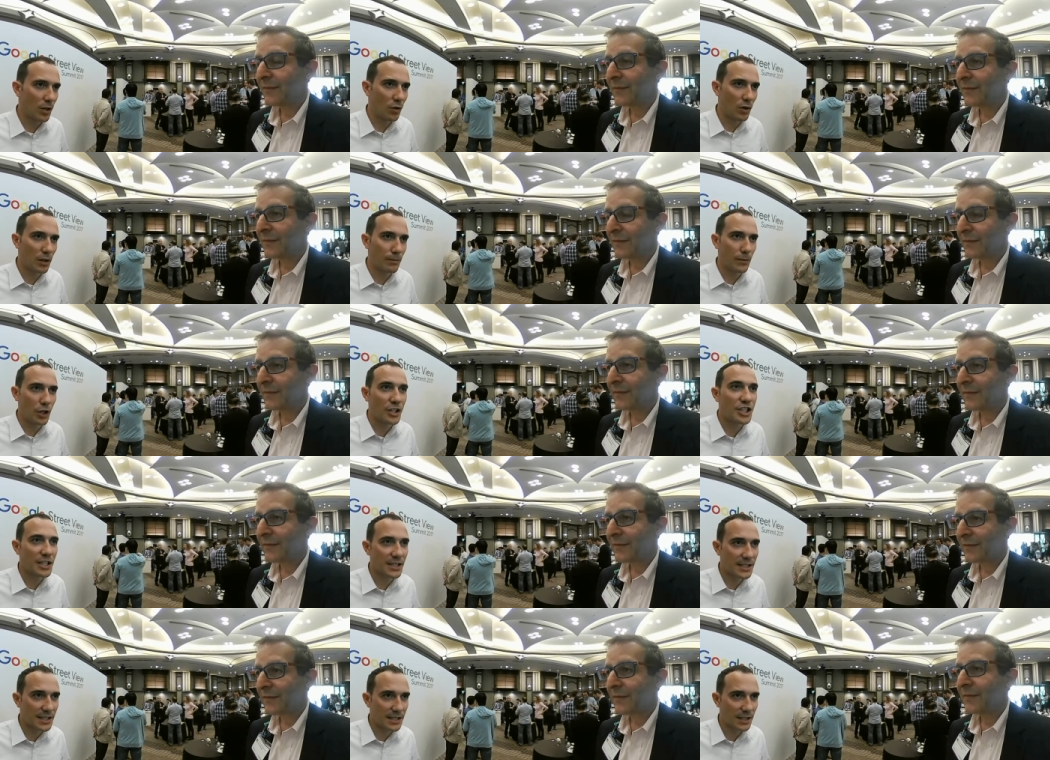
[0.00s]
Speaker 1: or
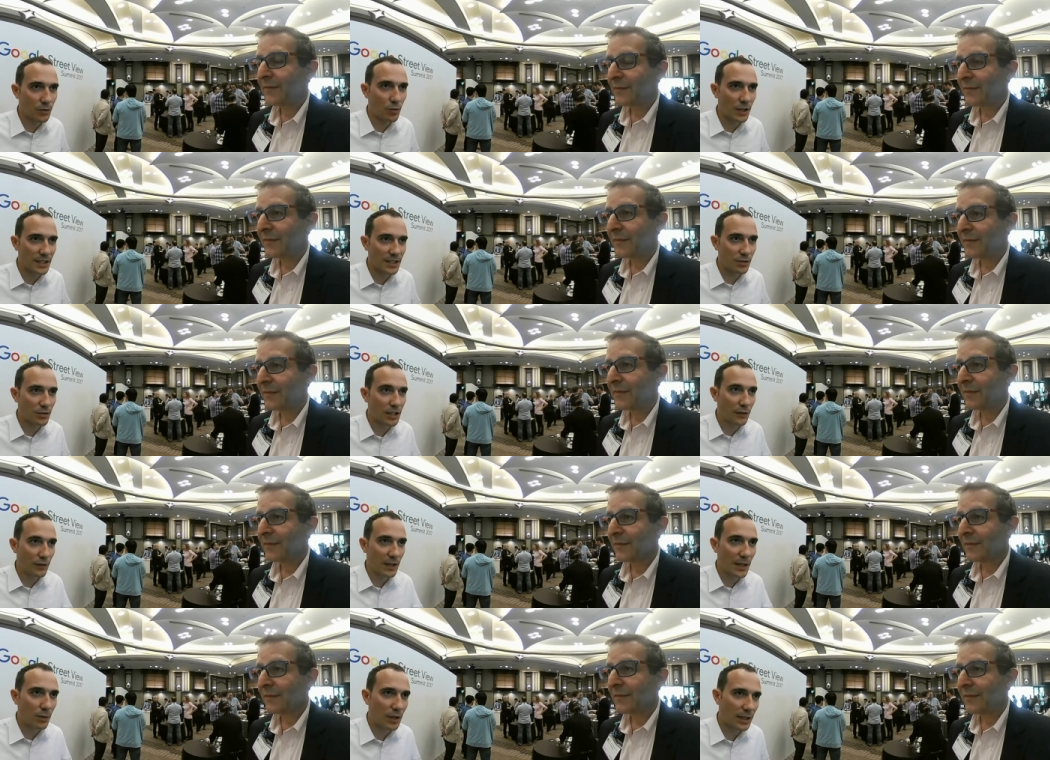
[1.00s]
merchants that want to
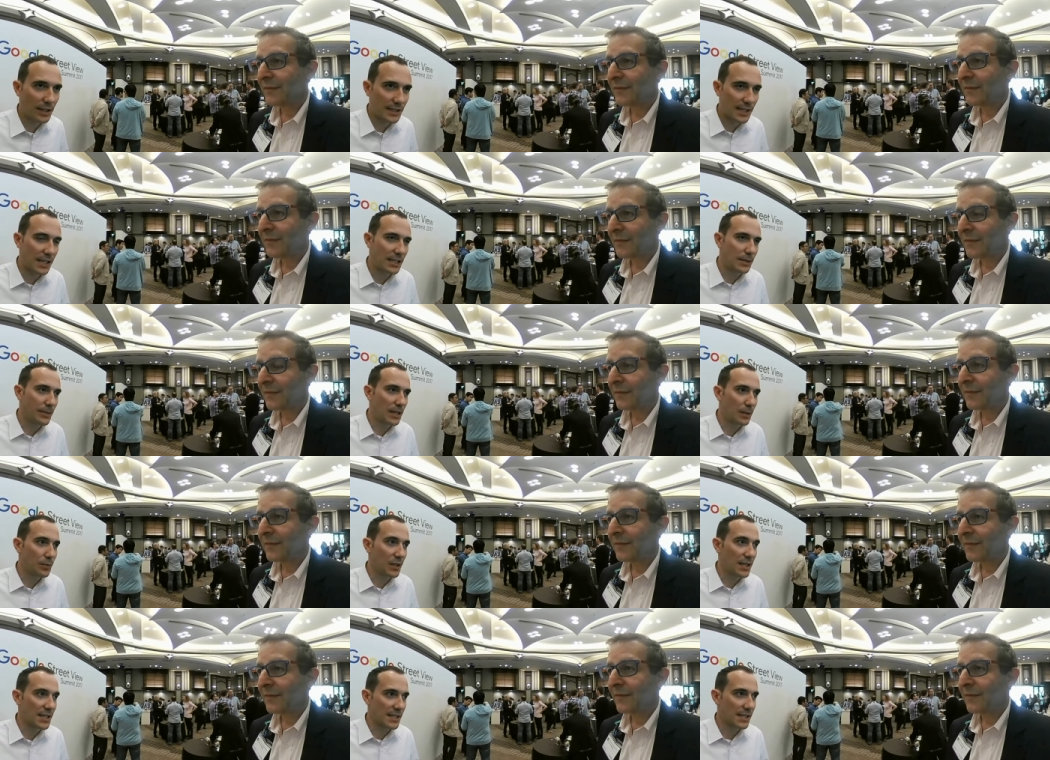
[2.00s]
convey what it's like to be in a
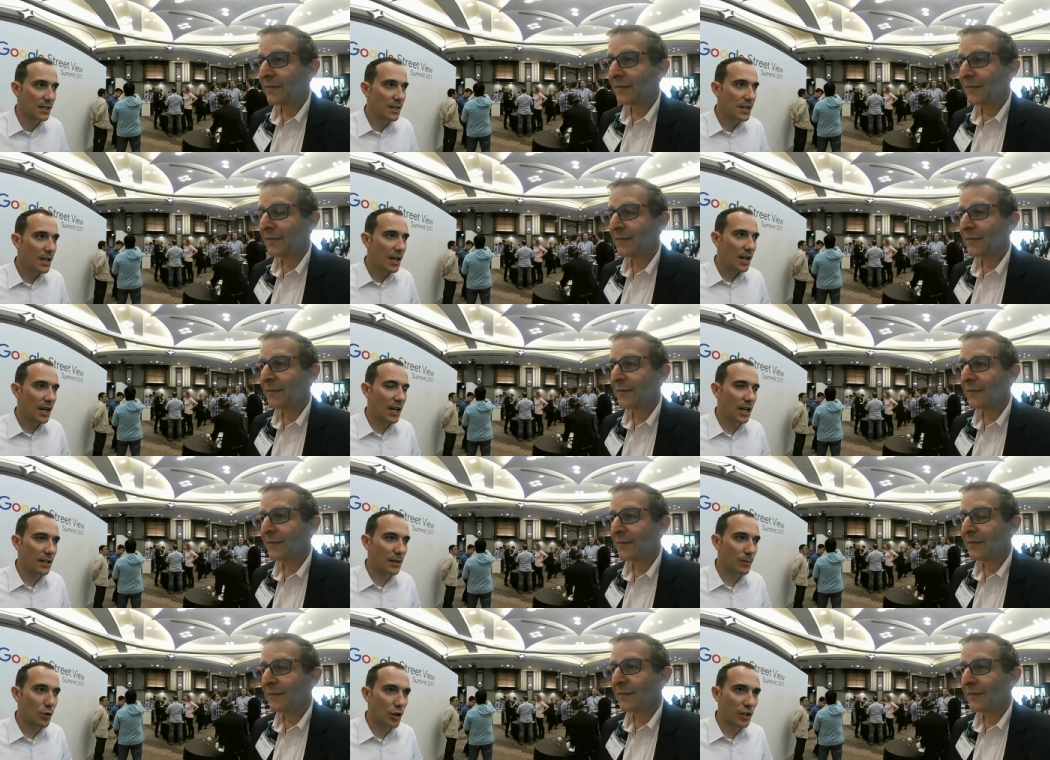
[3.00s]
place,
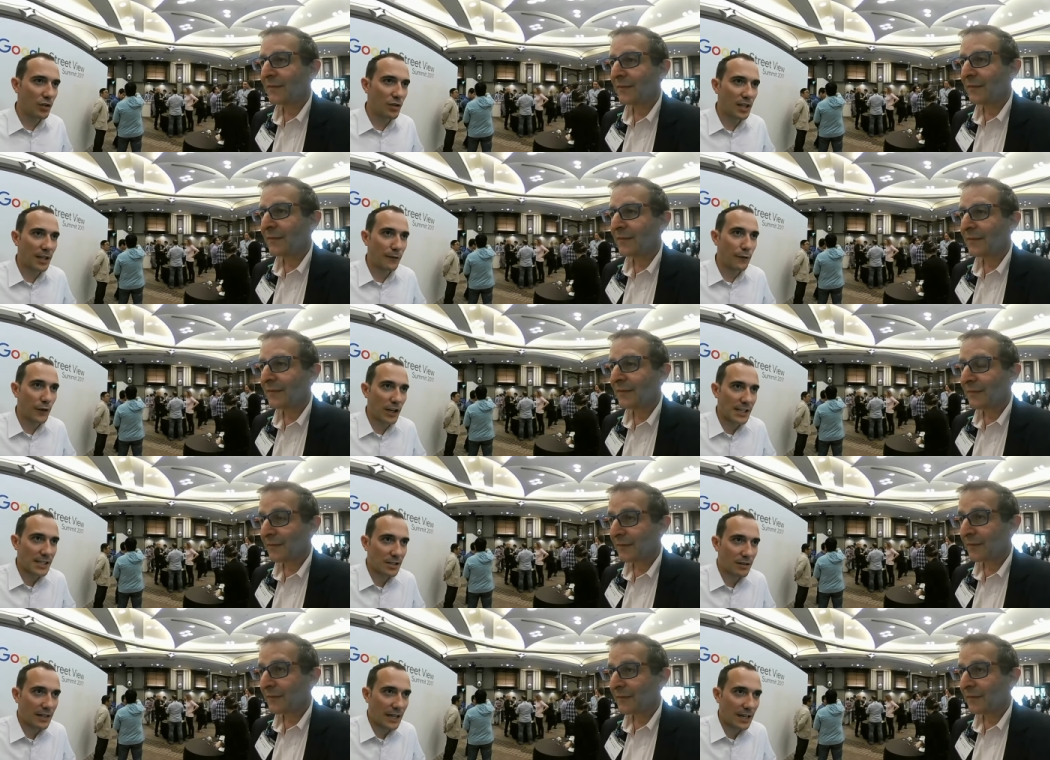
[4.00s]
uh, the more you can
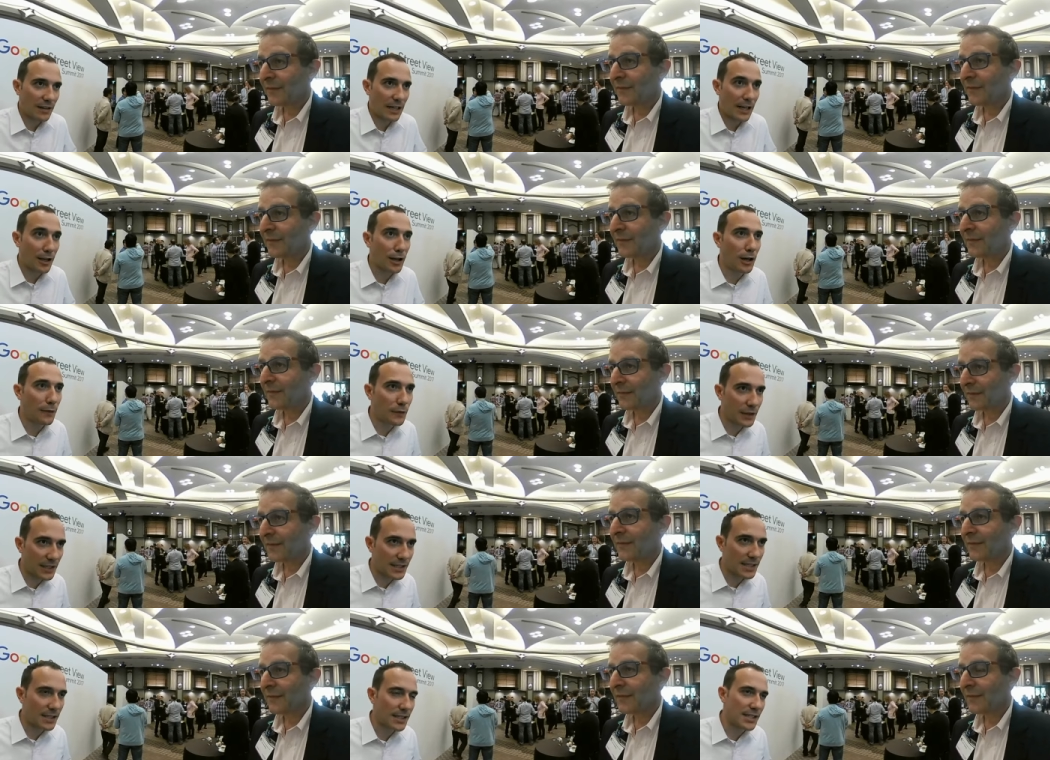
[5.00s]
foster that, that
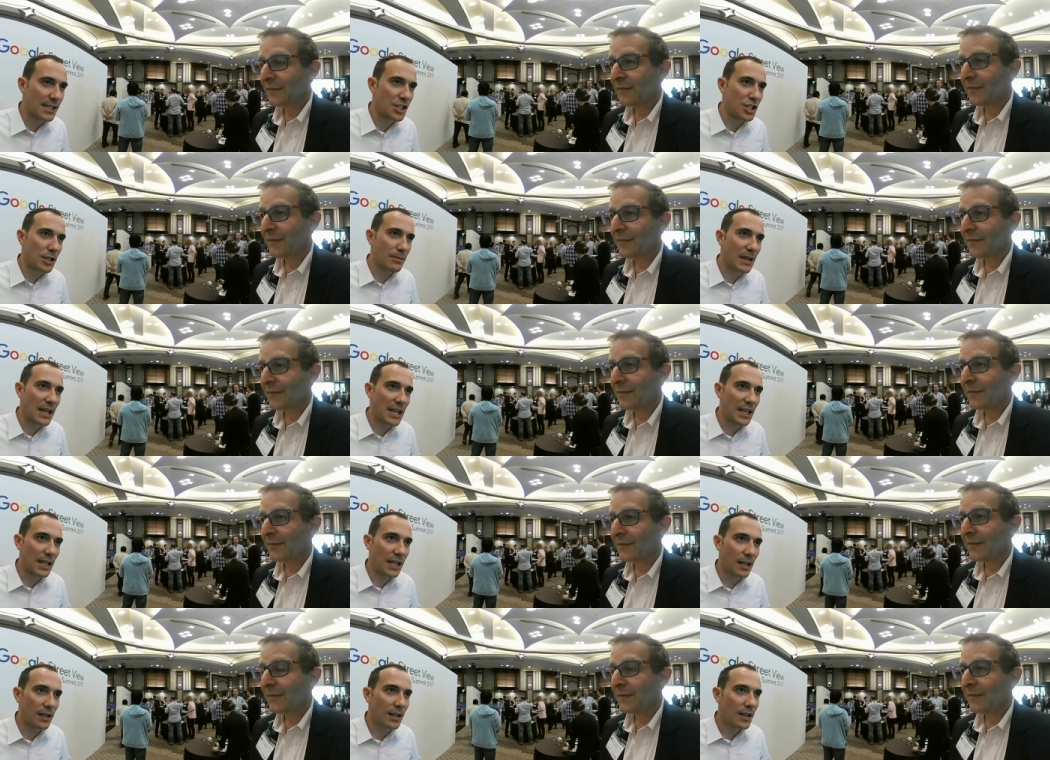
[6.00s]
confidence in decision
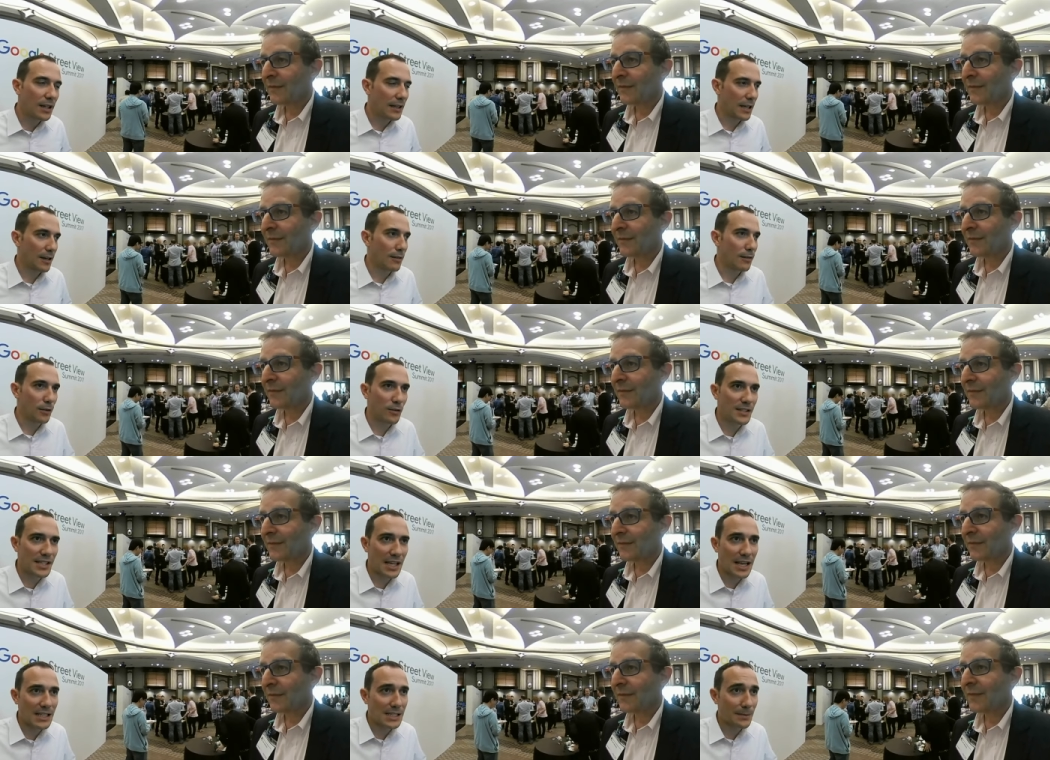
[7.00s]
making, that
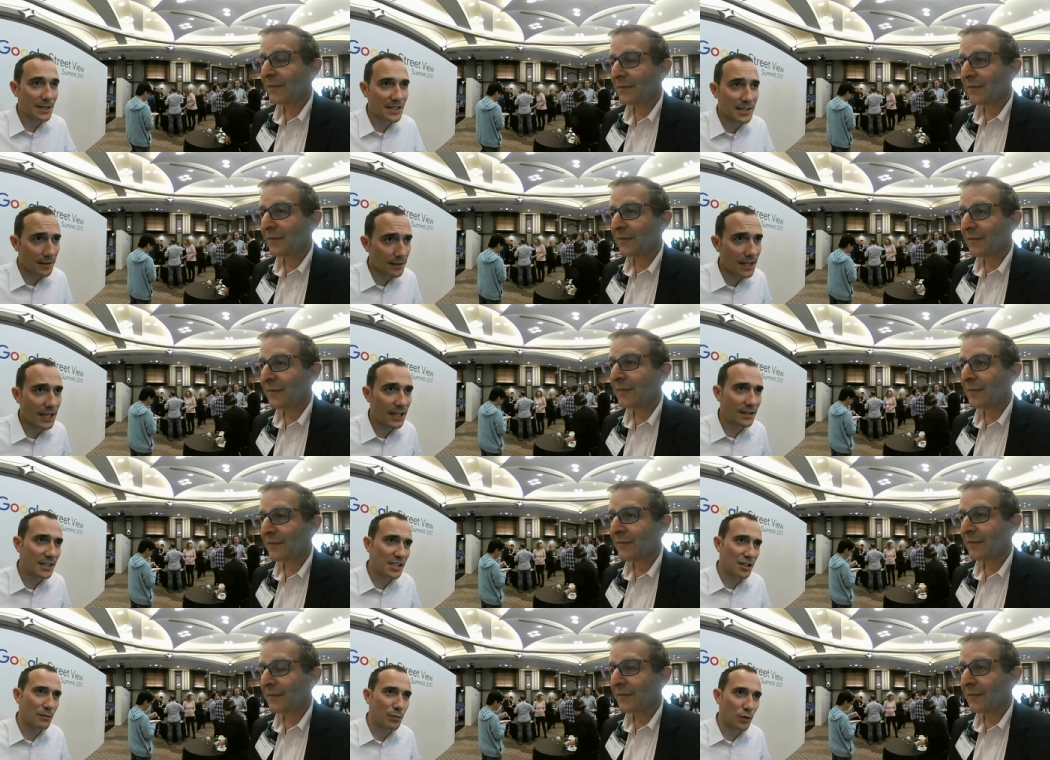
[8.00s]
enthusiasm and delight,
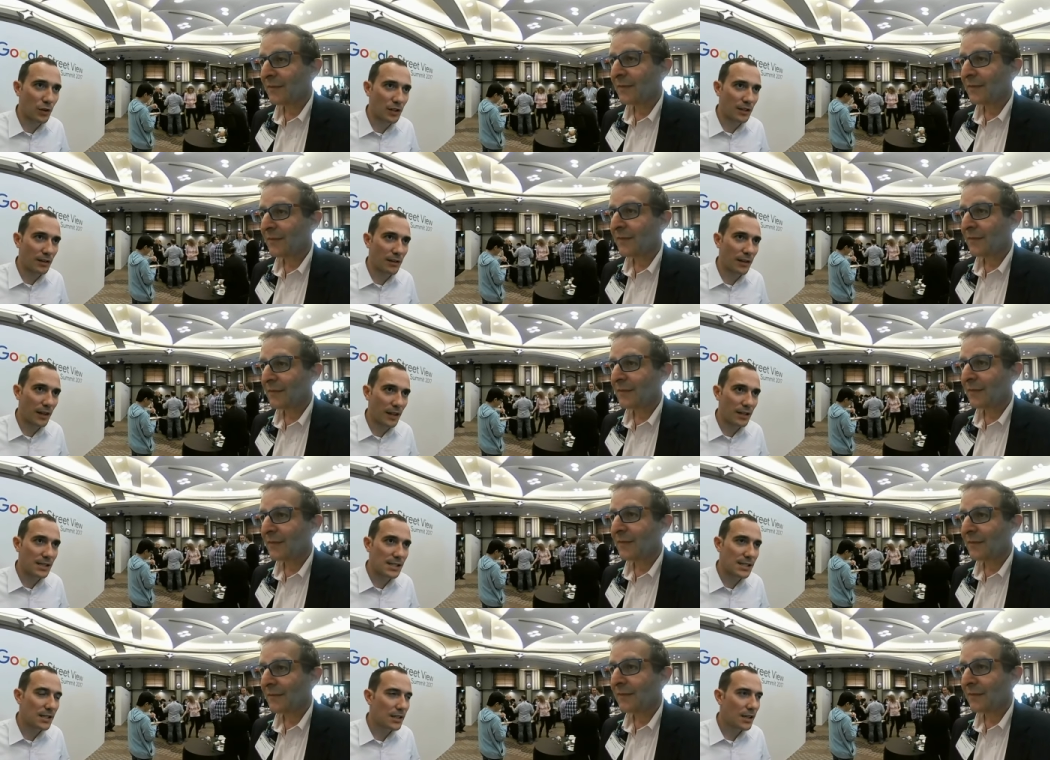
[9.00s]
these are important things.